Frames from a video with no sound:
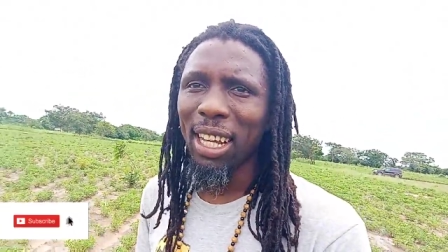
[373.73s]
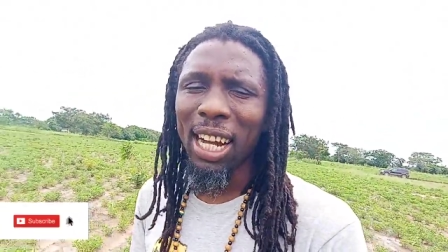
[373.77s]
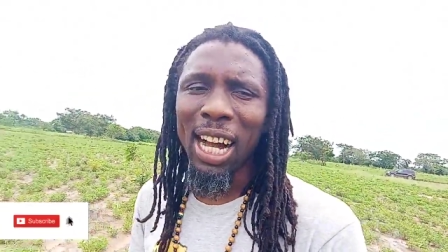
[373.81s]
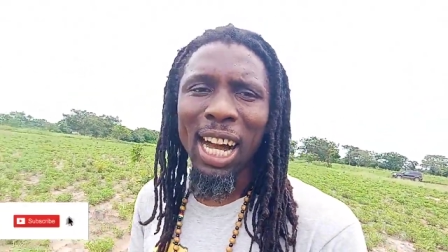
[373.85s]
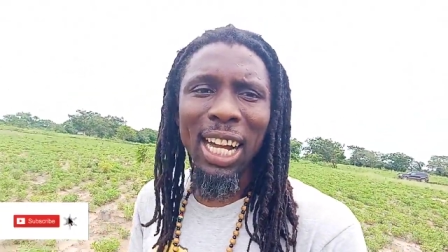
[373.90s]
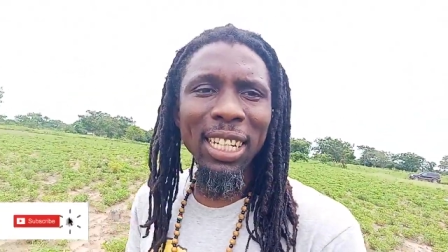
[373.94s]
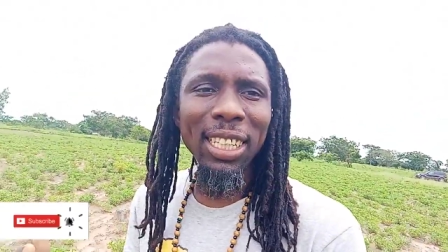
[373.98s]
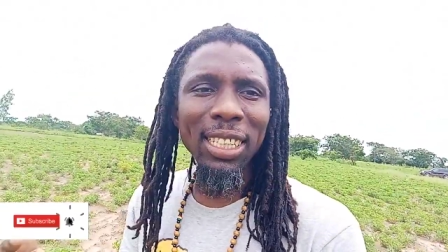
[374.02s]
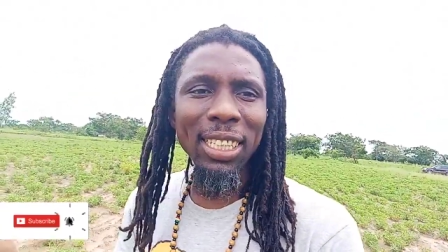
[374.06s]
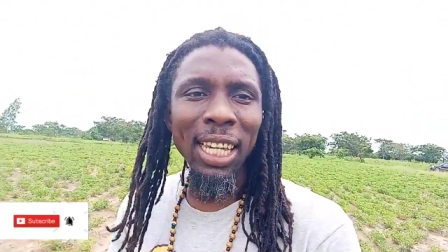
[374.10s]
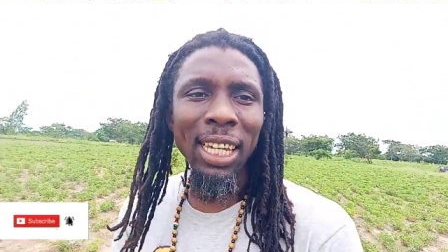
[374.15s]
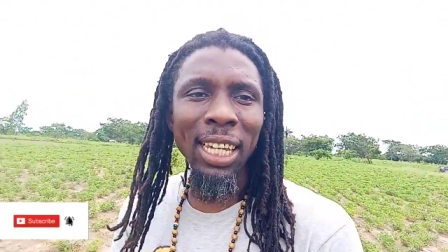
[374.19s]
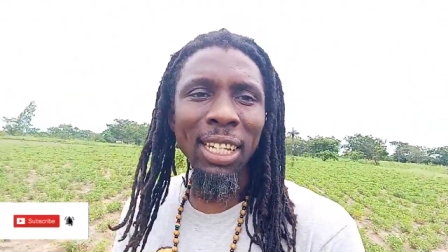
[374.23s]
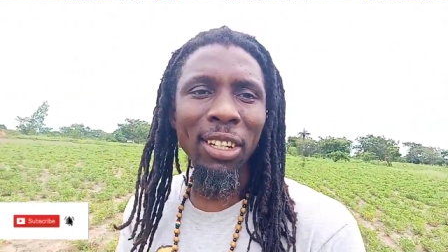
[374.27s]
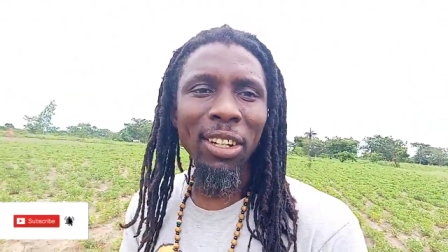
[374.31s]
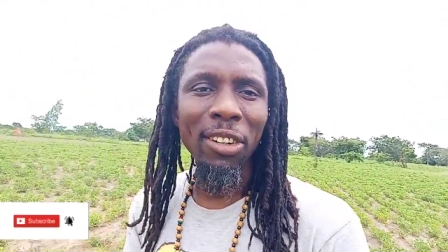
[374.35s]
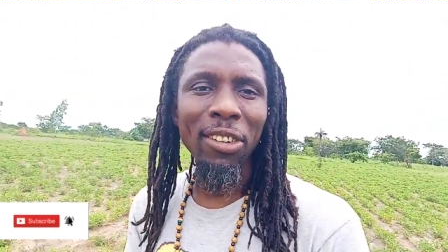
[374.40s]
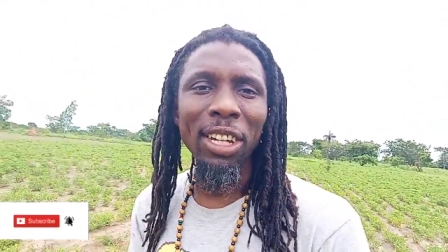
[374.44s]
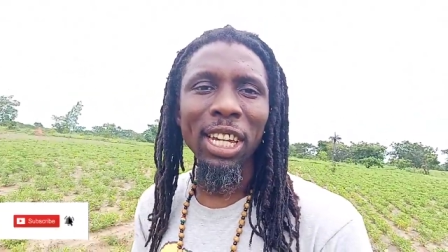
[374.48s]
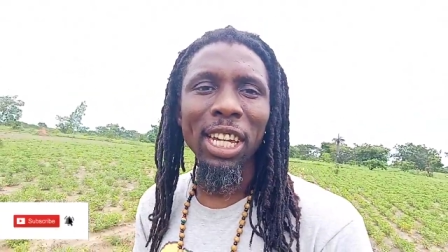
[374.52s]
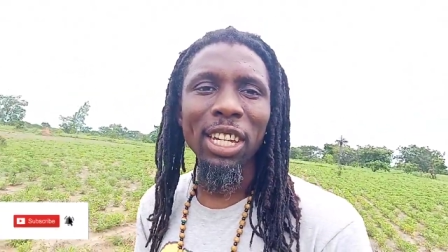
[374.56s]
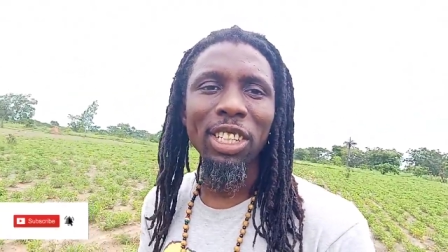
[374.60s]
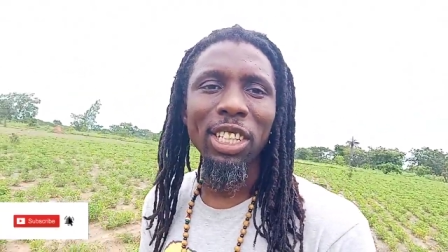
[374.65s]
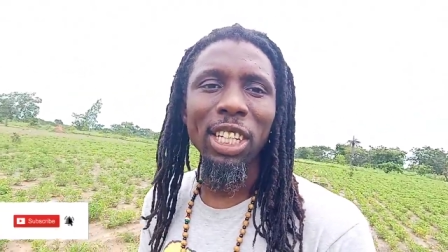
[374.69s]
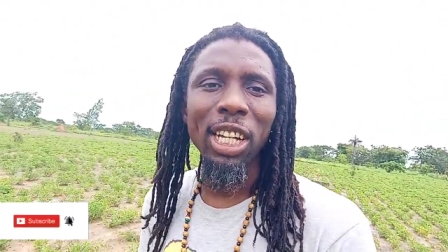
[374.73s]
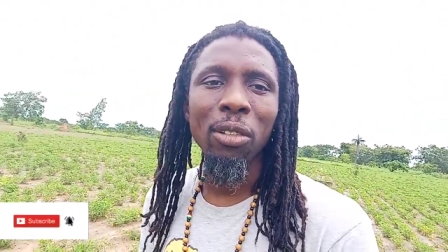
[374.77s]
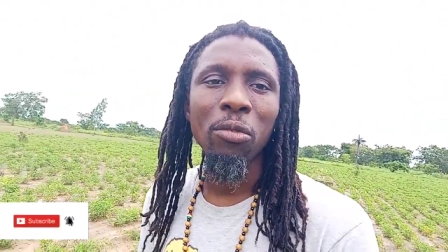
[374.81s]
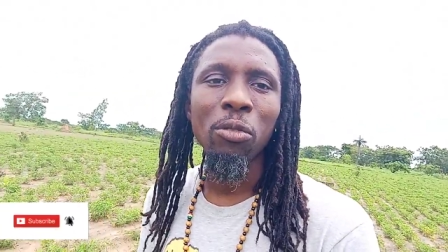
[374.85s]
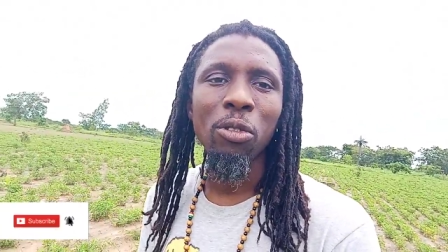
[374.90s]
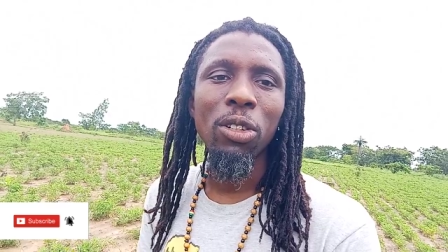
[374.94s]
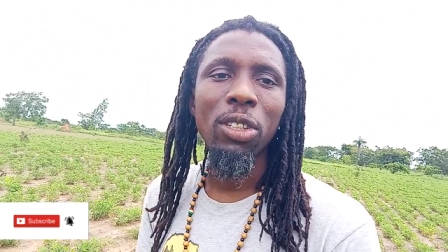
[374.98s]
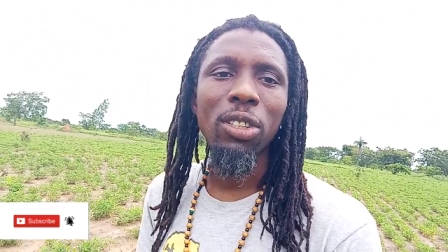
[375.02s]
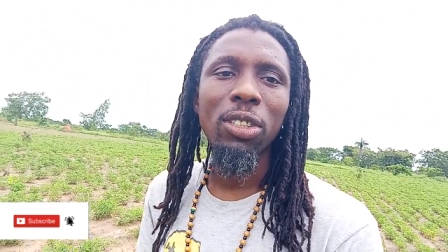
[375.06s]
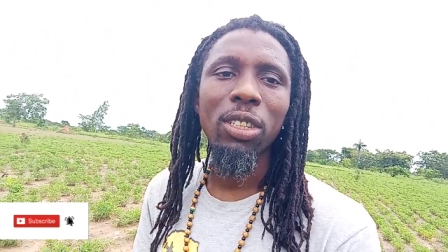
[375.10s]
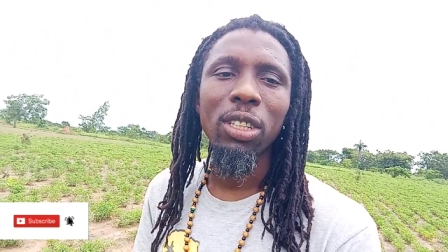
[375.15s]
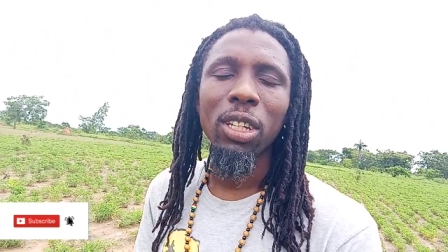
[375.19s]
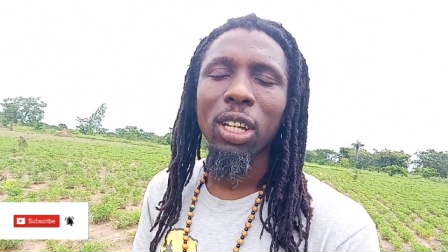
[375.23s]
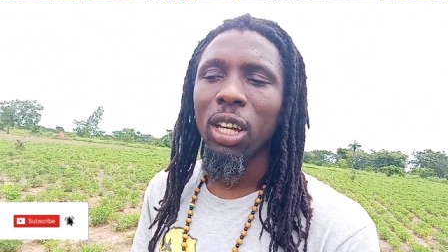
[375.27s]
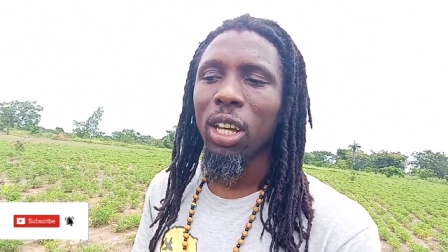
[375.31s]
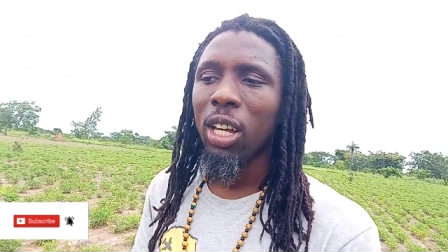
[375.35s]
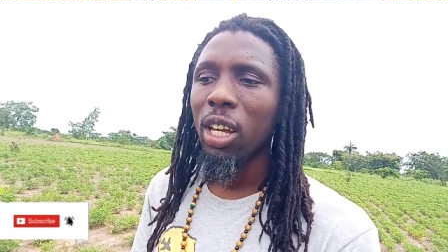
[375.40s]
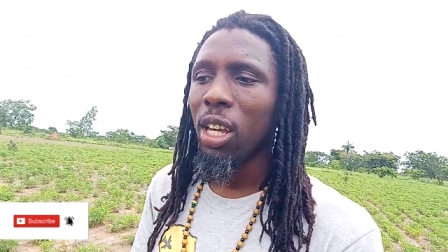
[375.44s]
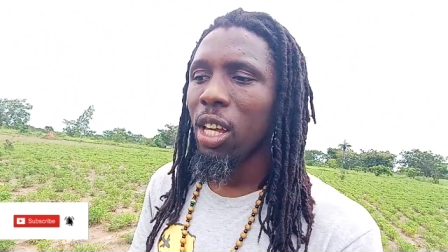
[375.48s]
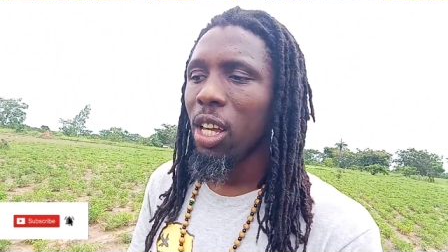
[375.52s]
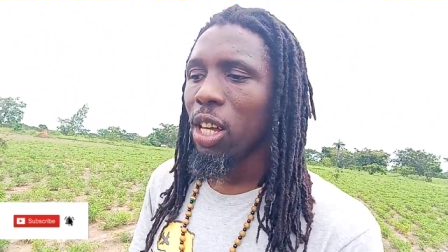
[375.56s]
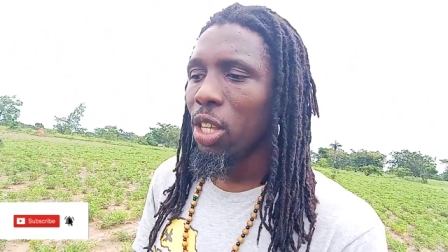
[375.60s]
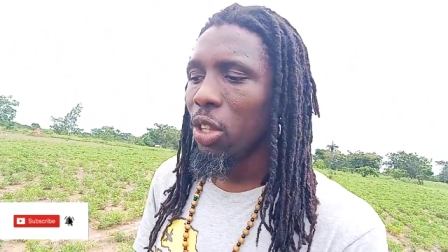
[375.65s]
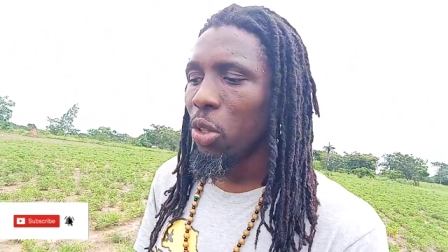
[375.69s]
Content creation was
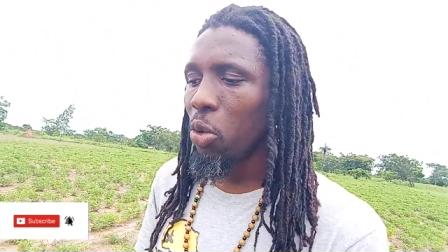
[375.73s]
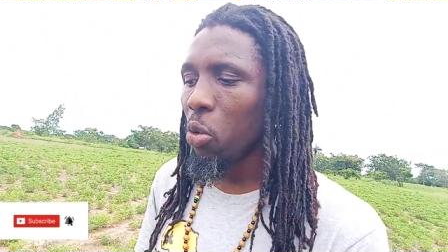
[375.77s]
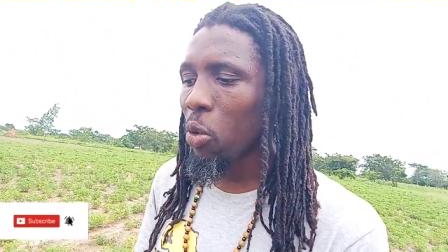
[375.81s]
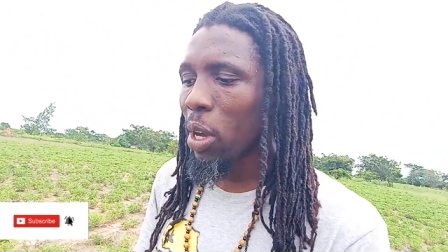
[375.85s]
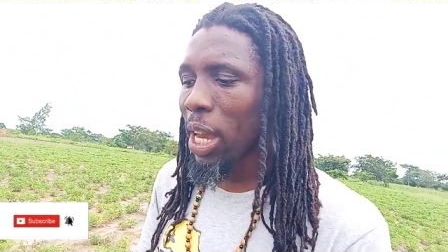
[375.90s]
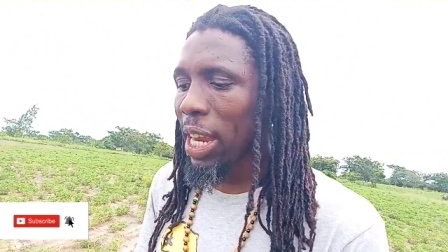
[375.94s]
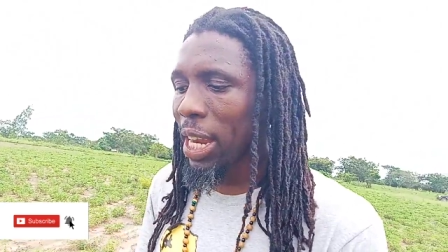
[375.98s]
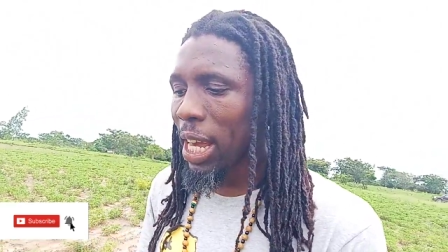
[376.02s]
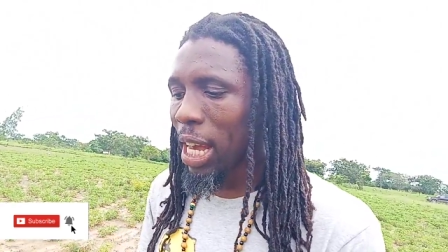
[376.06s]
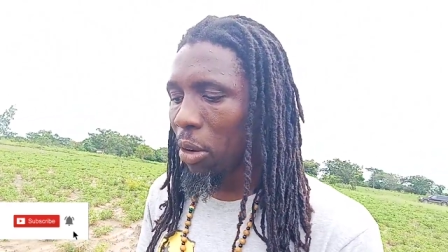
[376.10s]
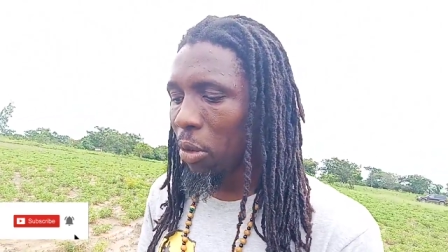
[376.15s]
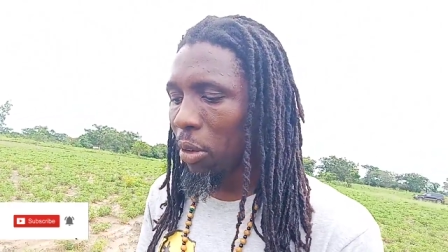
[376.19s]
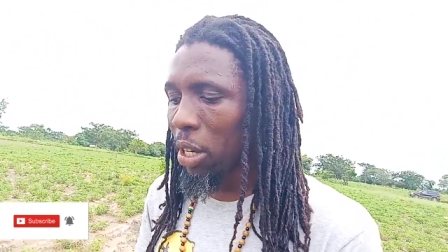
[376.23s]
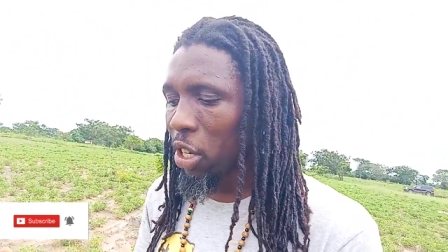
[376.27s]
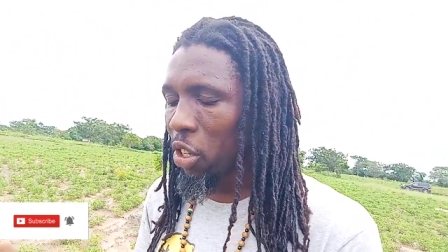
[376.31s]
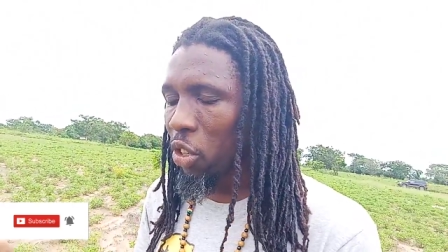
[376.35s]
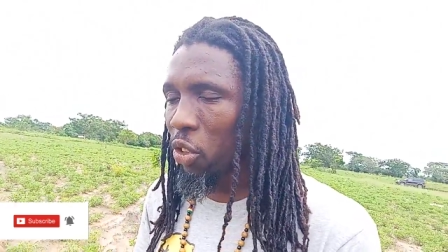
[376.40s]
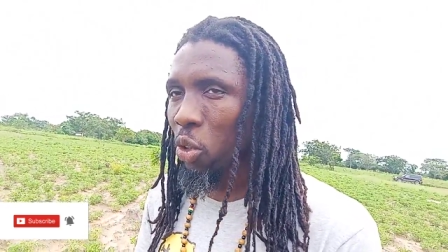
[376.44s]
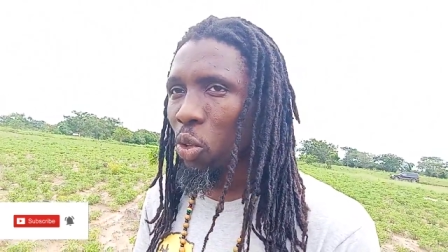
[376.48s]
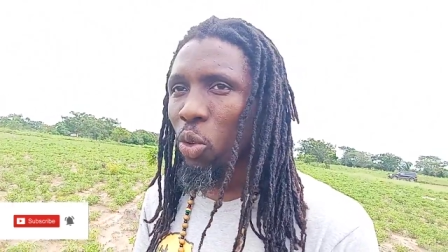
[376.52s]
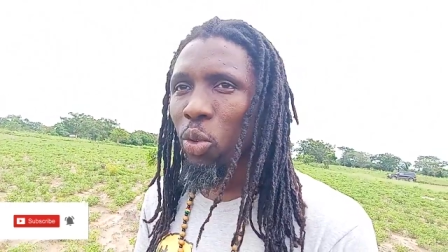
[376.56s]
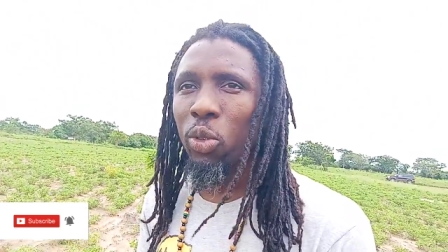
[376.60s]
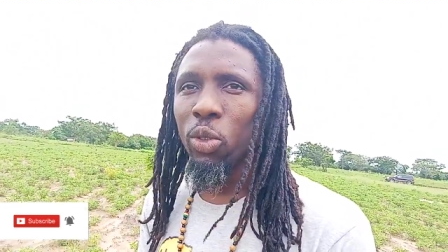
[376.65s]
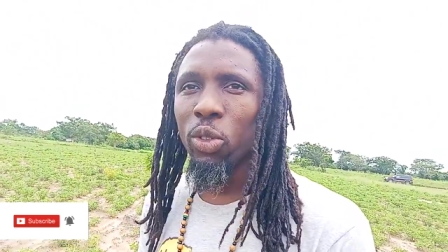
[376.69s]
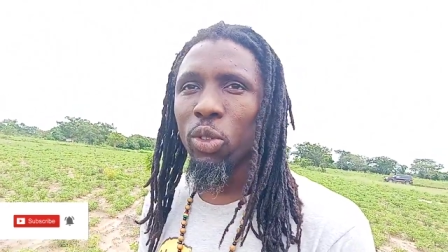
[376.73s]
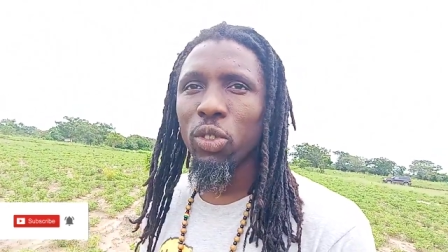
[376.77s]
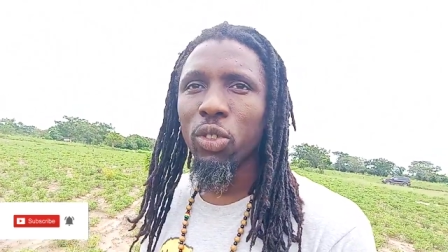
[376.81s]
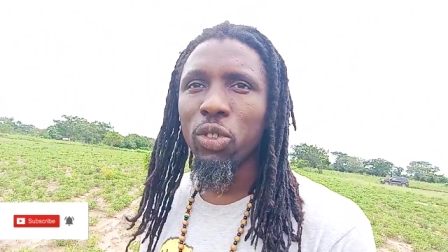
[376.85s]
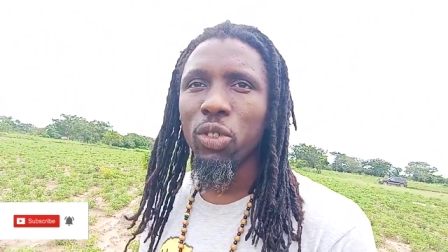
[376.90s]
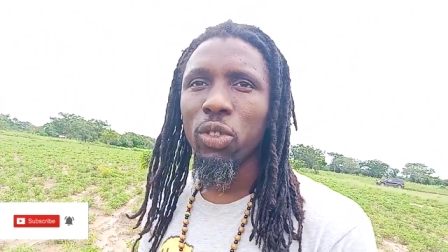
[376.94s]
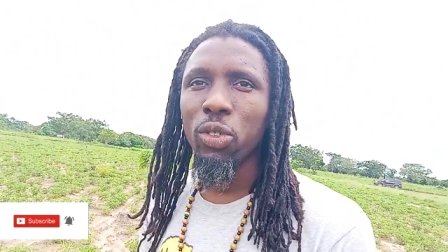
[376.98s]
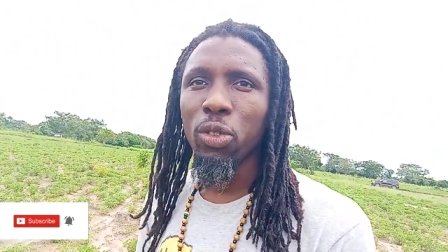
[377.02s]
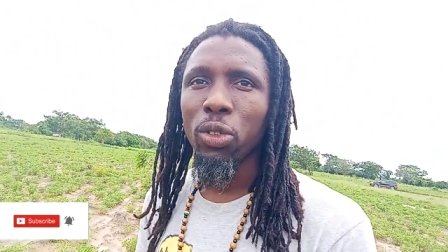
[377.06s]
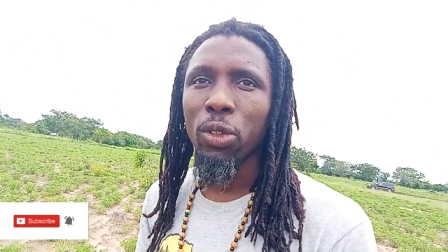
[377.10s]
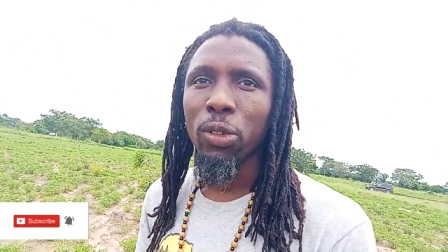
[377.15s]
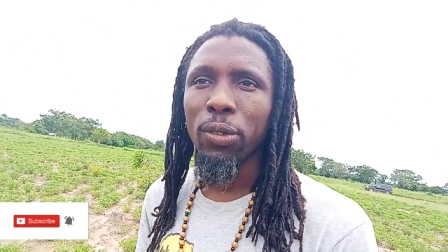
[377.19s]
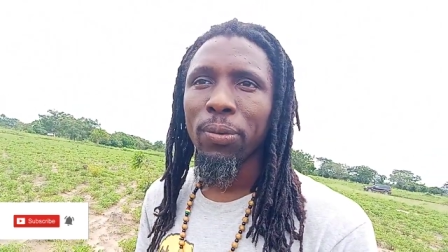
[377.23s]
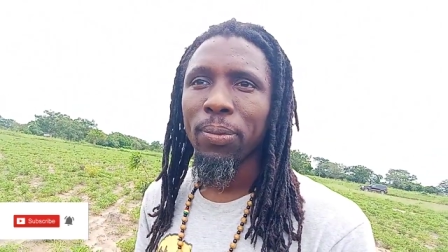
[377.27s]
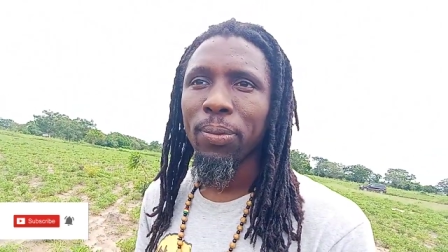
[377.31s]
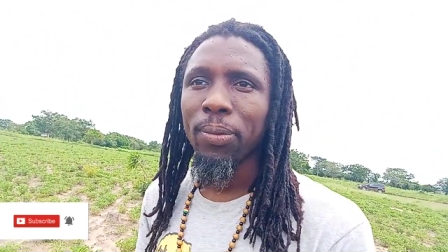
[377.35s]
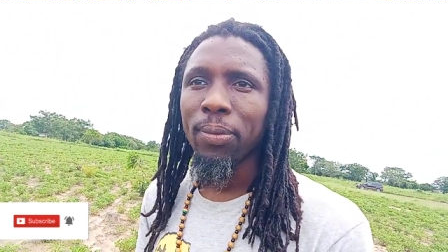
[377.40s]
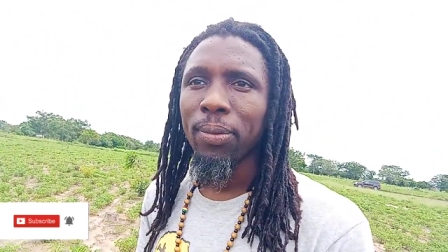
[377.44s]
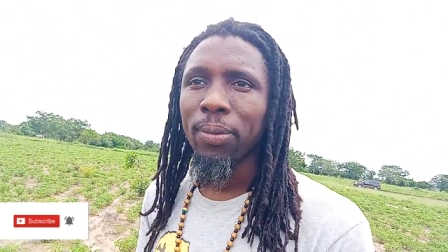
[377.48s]
the way that we used to